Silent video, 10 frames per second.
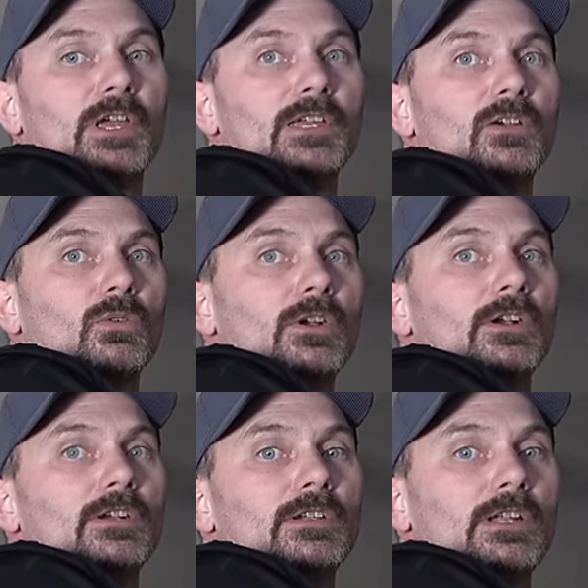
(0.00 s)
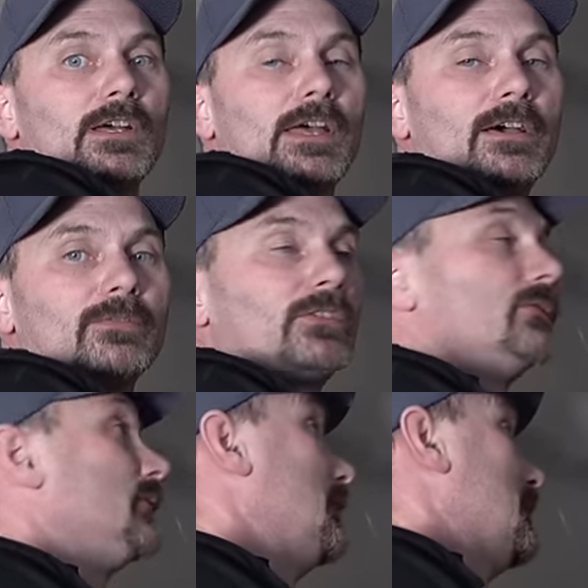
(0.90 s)
tight corner and uh, have
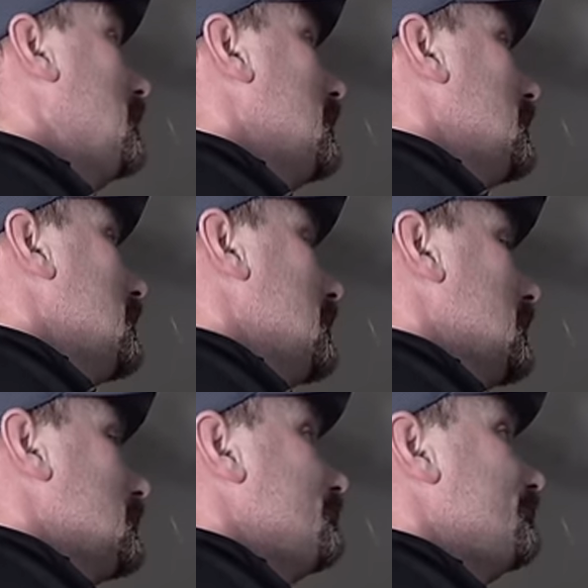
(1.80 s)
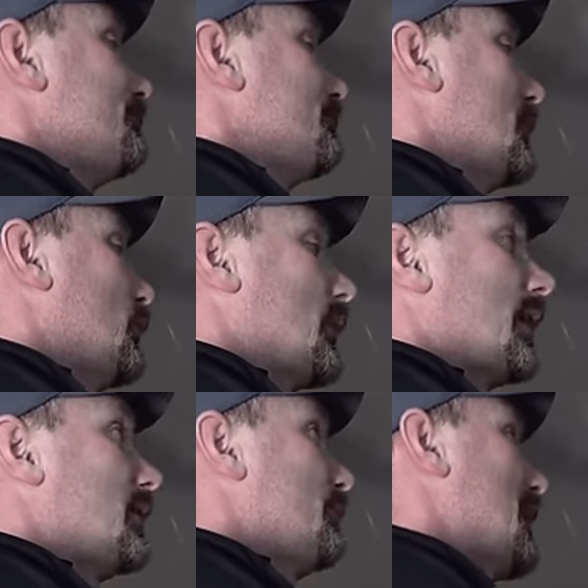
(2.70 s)
to, um, you know, cut it